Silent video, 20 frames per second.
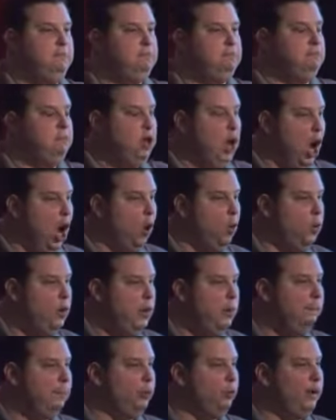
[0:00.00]
No,
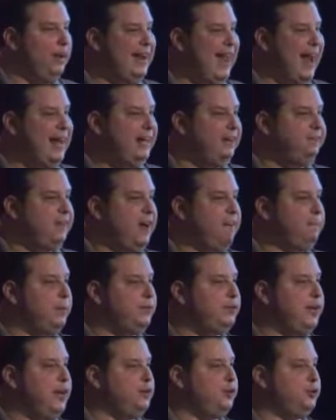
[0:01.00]
but we're
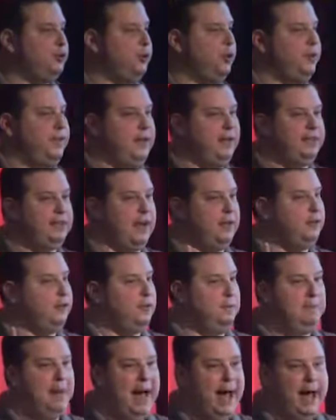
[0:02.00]
95% sure that it's either
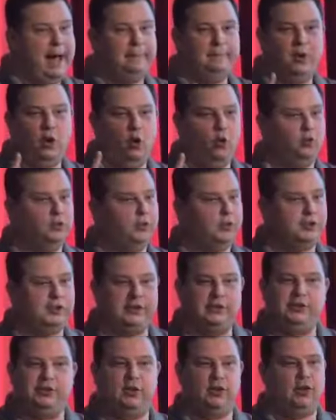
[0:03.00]
the mom, older
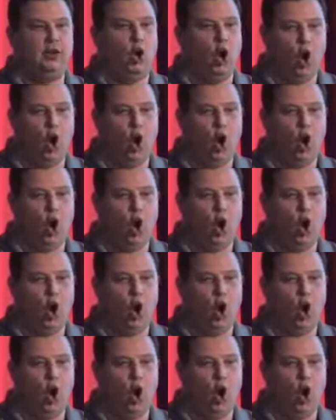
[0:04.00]
sister,